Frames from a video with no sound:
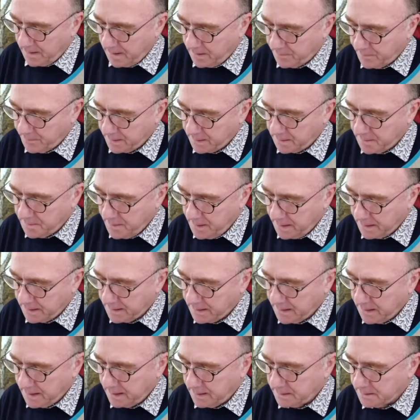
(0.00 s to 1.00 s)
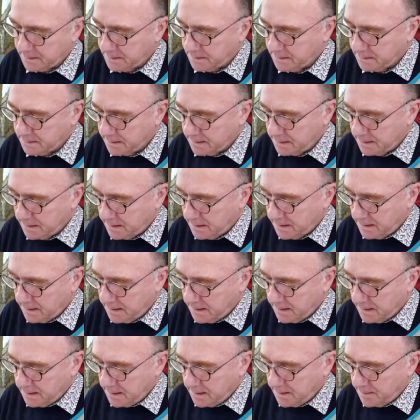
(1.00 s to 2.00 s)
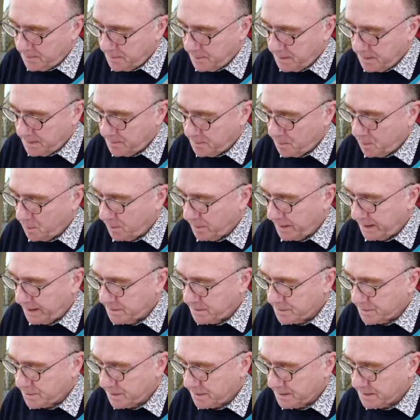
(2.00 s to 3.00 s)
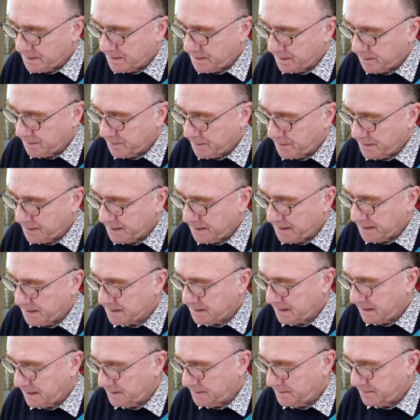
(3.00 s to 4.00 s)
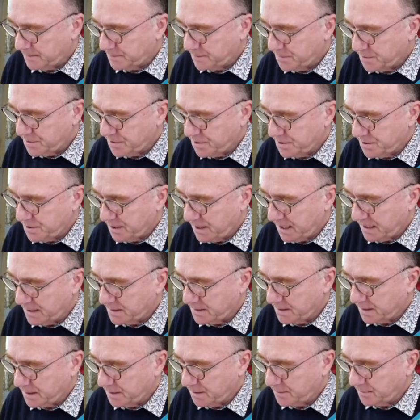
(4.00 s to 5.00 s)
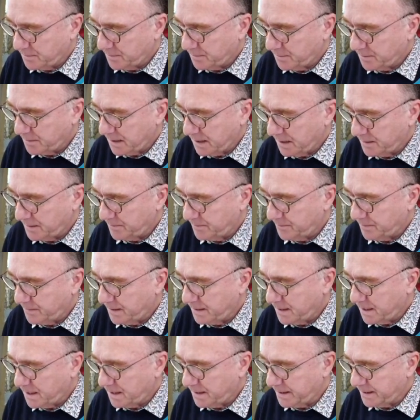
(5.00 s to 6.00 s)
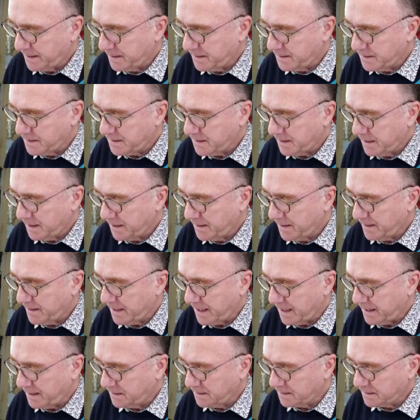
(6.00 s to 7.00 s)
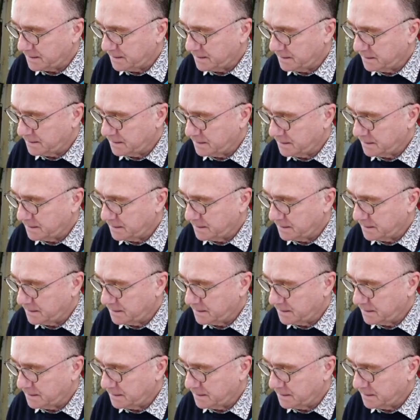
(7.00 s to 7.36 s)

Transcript: And we can make that a bit more interesting with these kind of shadow kind of lines like that.